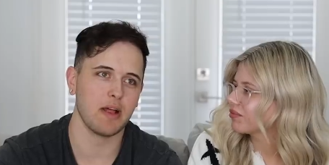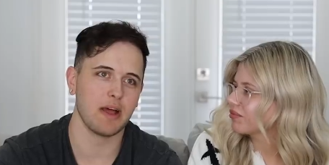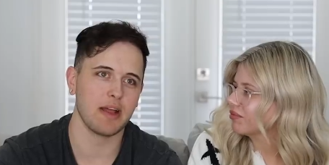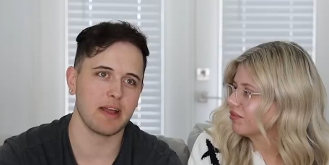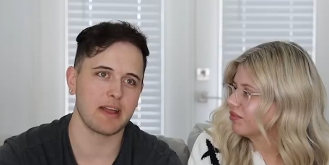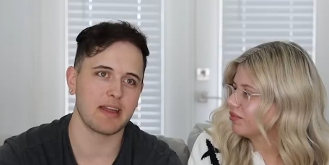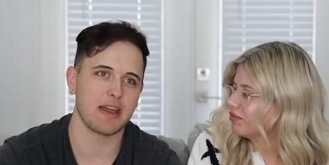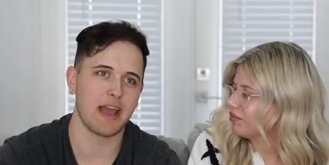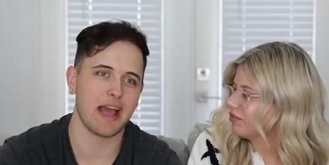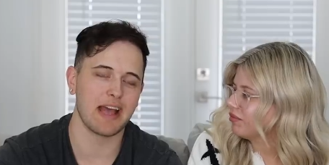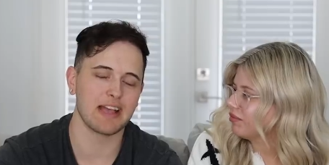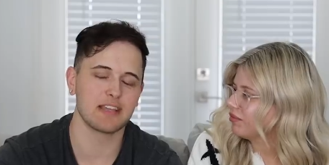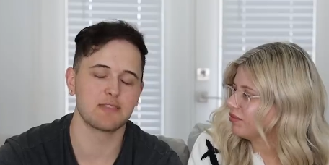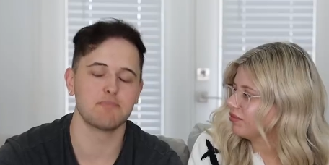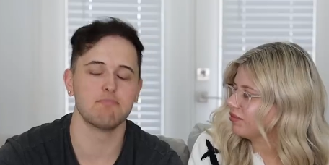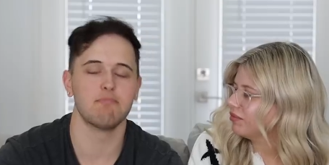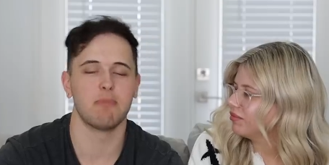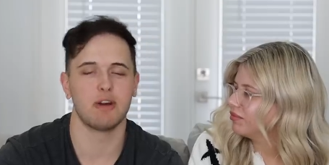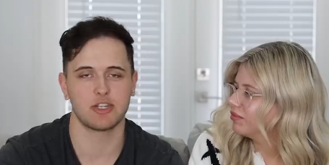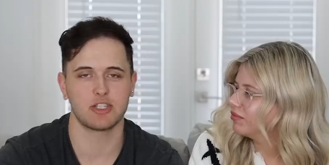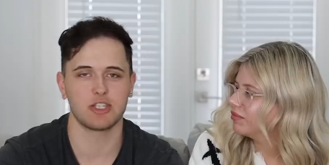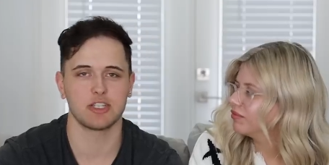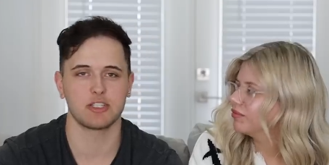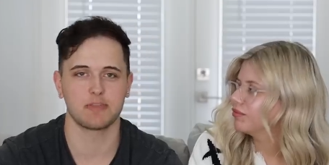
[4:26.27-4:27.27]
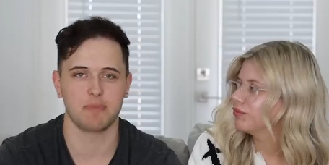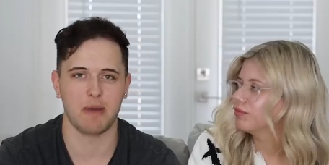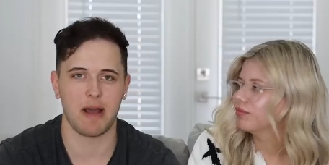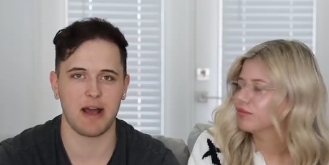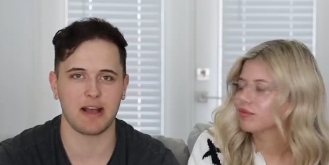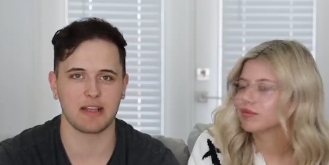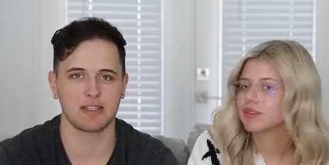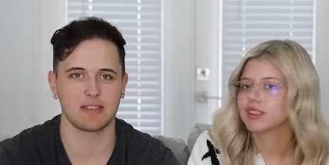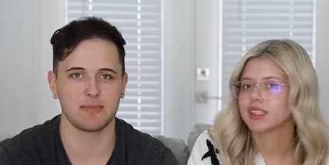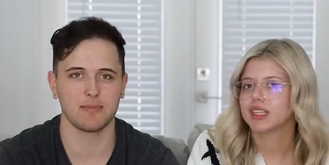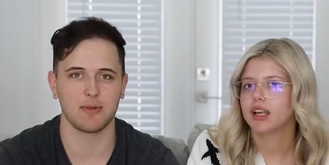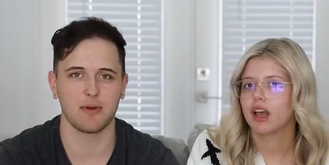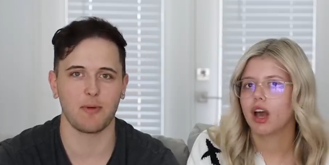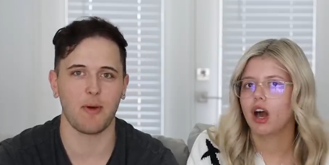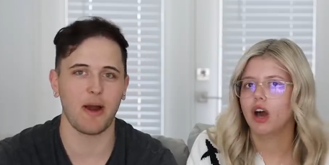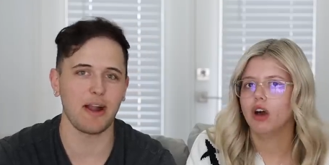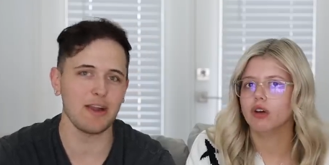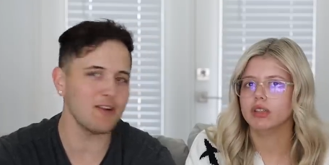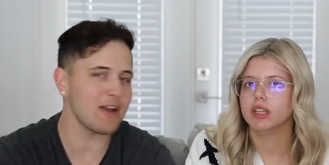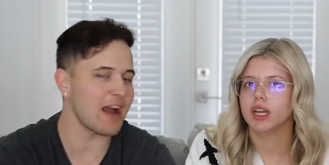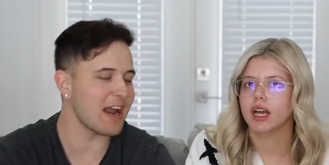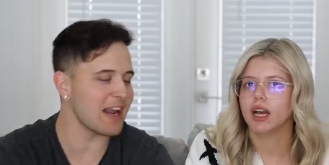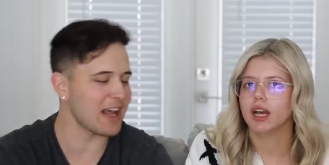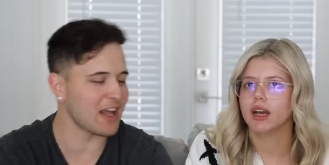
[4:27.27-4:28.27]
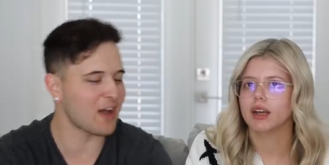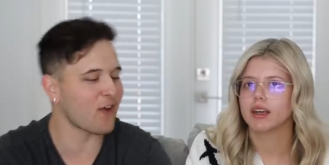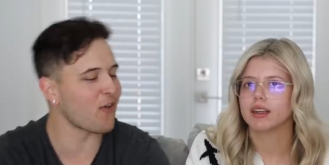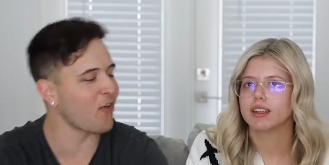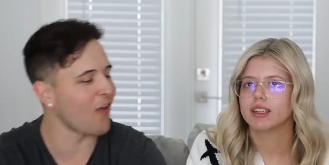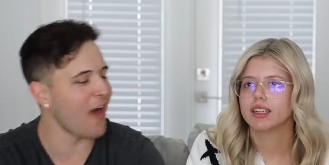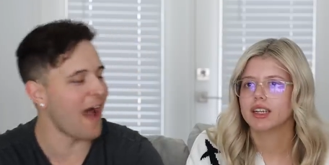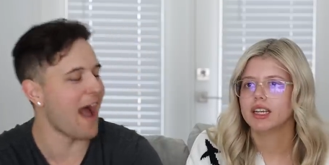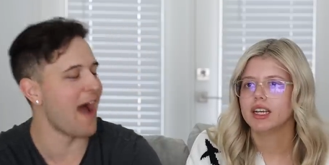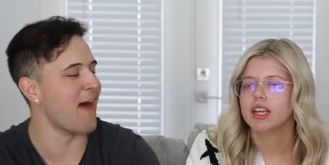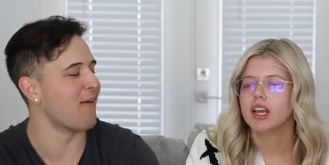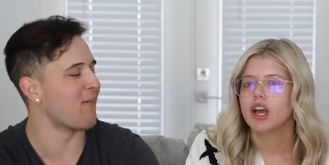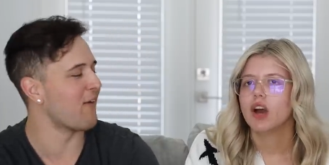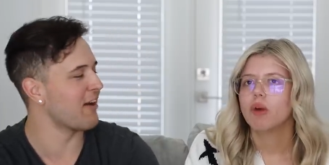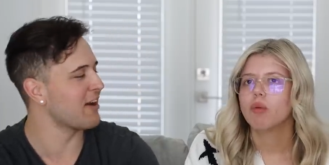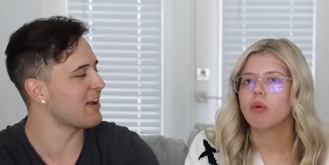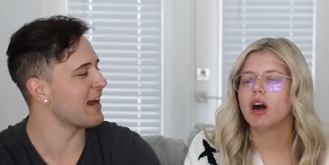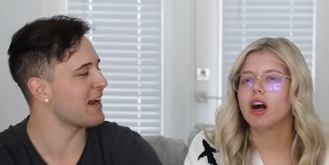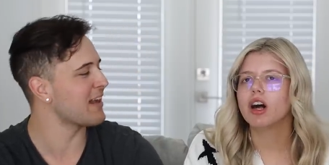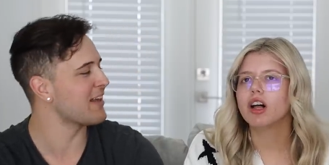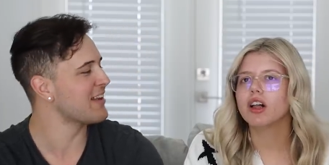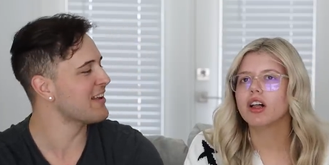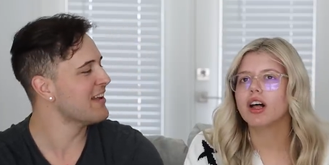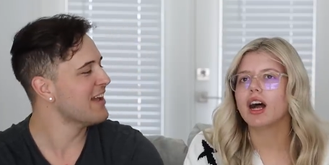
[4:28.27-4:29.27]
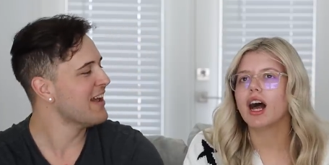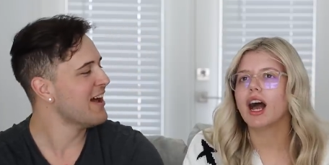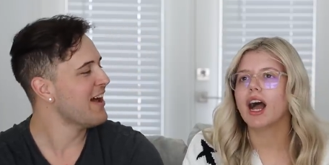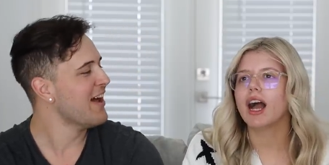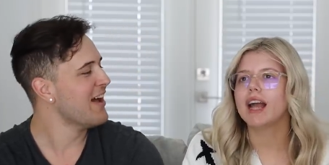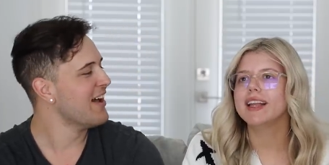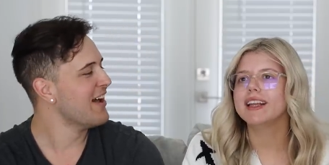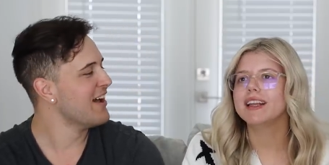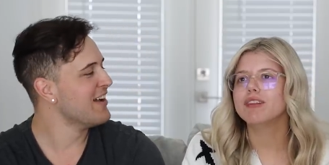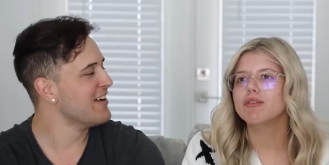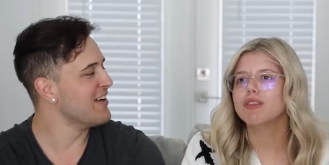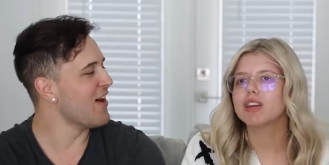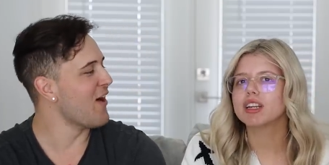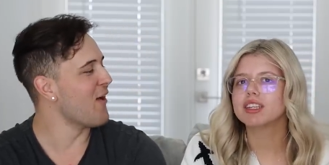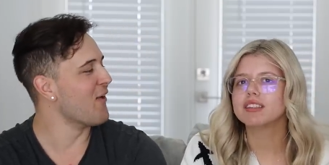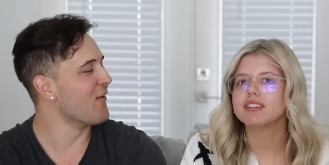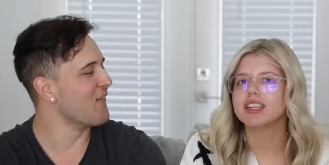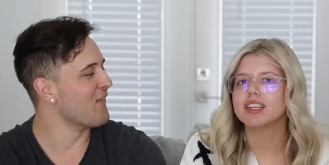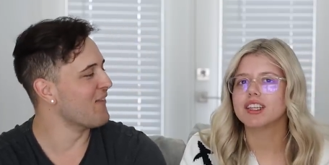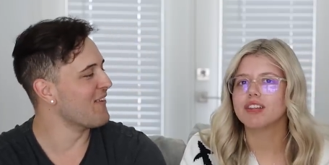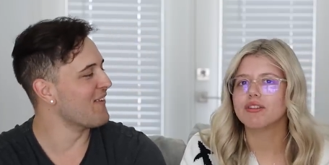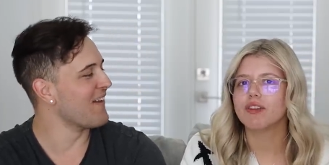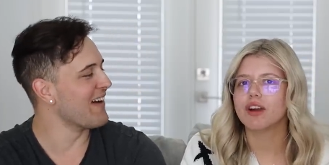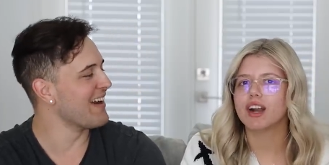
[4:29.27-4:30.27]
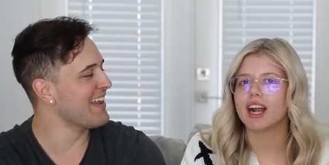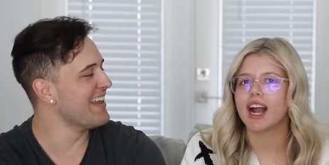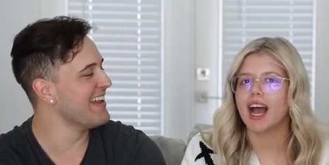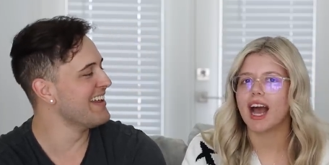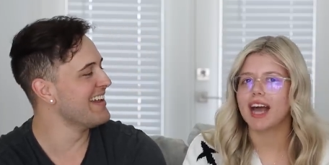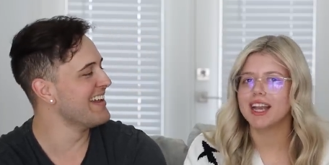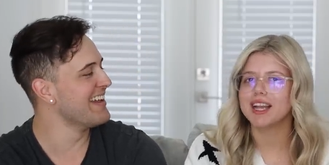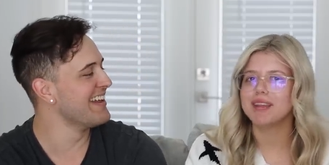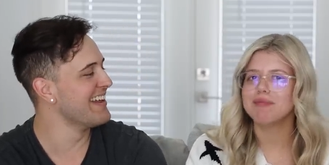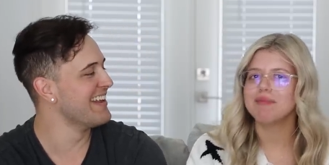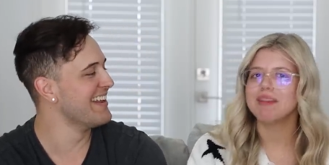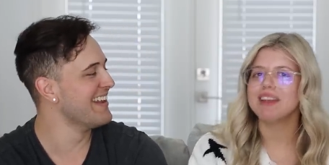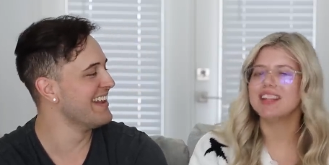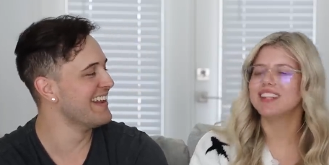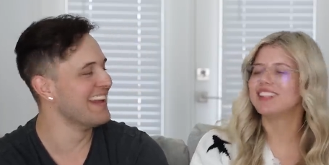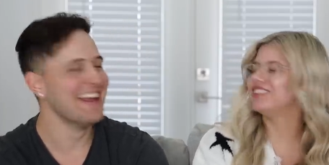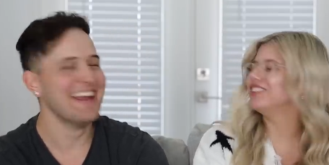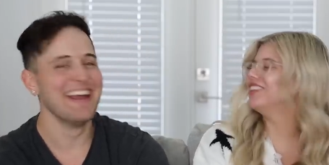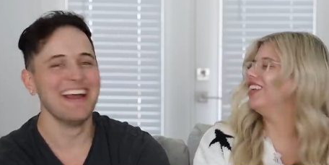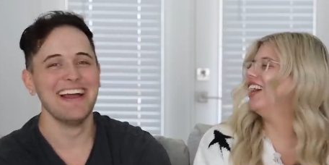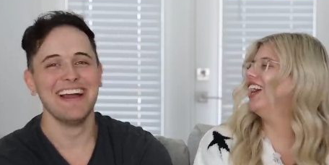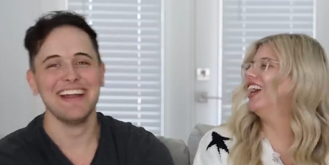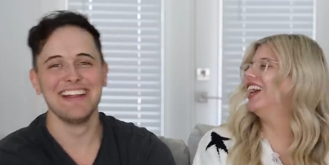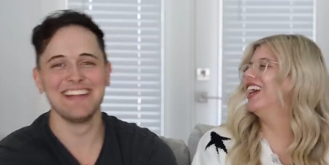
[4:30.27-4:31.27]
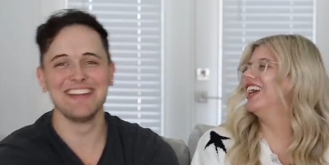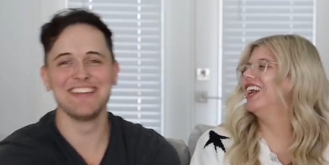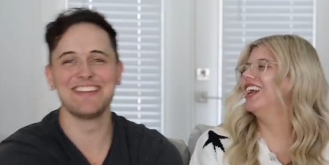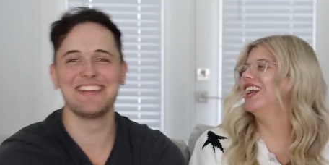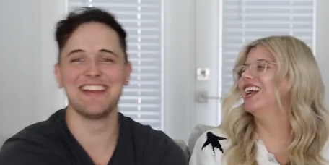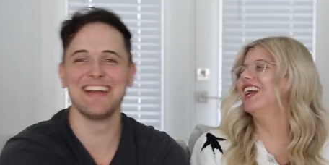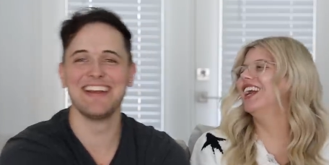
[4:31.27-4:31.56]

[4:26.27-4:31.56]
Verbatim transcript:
Speaker 1: like as much as possible. Oh. Why you
Speaker 2: gotta clout? Why well, gotta... I didn't want no, to say the word. I didn't mean to do